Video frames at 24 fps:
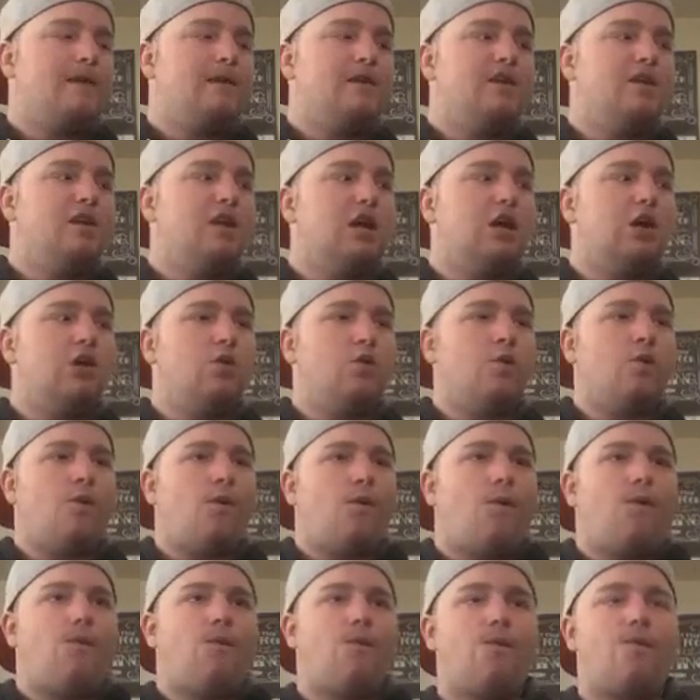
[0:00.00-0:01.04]
You know,
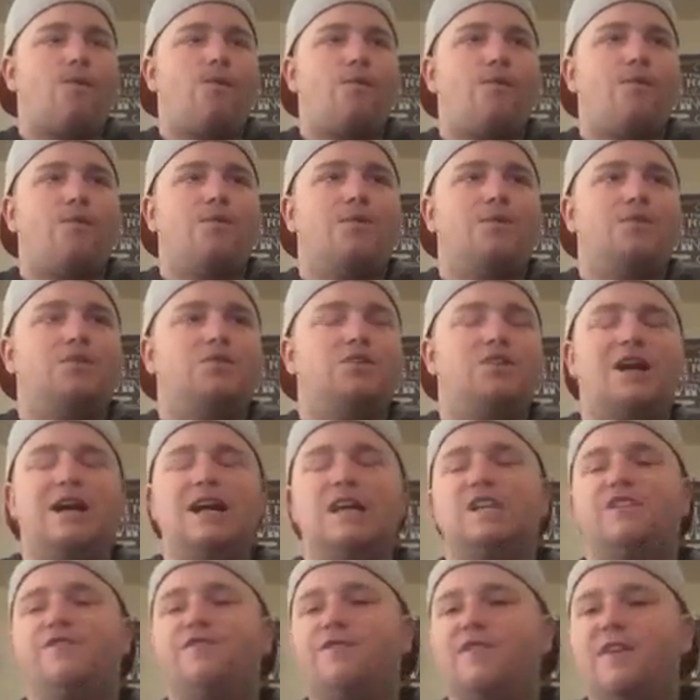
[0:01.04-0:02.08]

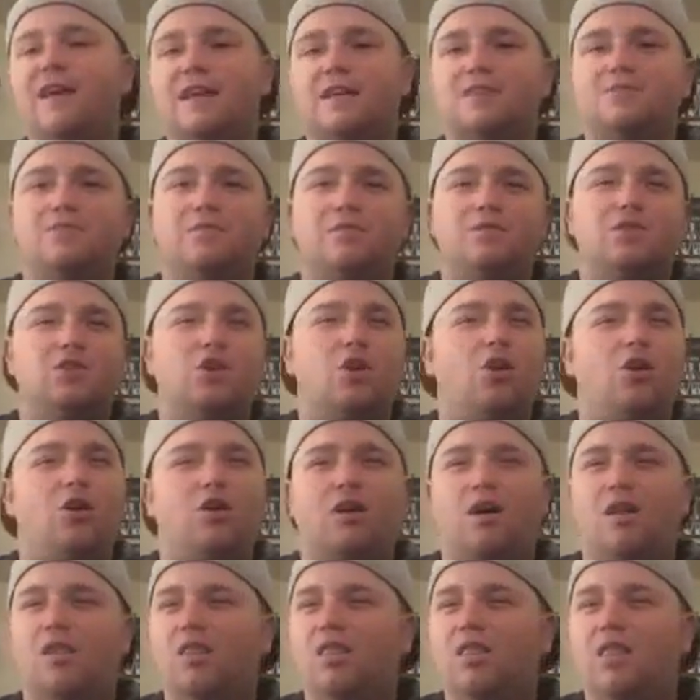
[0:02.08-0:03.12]
Giants fans
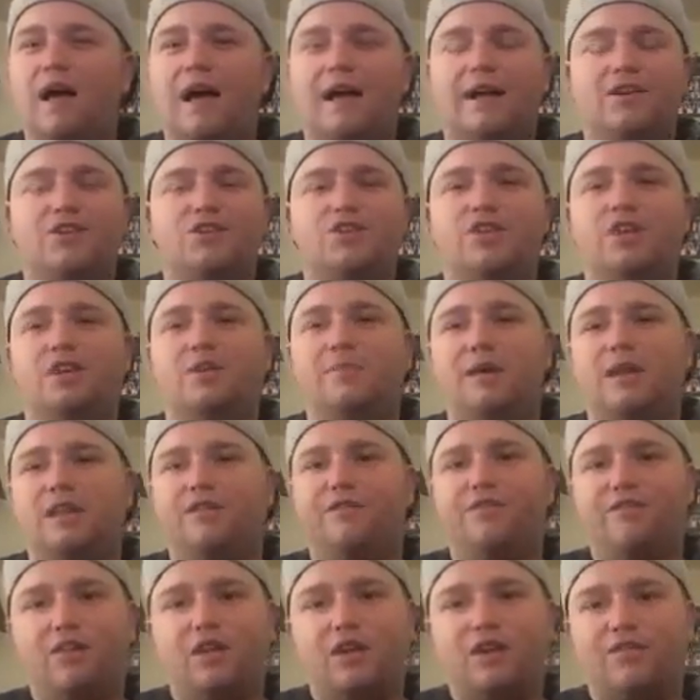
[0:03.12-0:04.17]
talk a lot of shit about
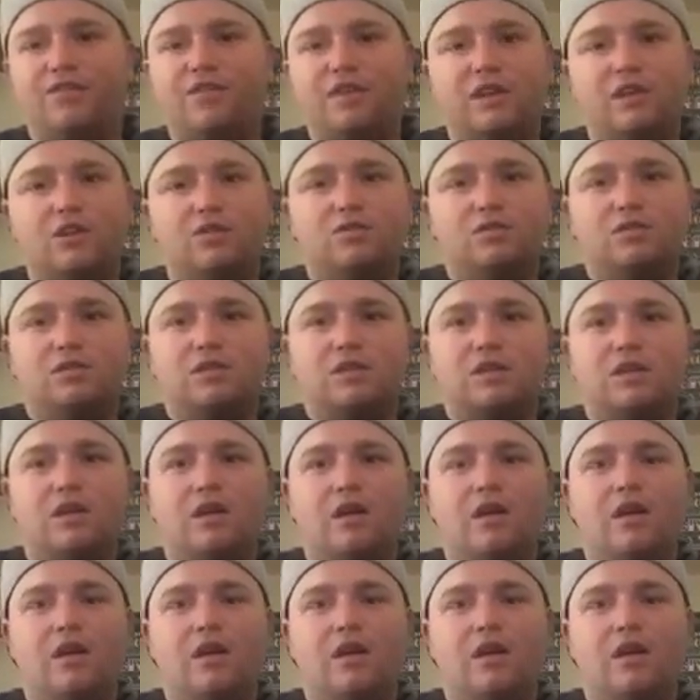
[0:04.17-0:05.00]
the Philadelphia Eagles.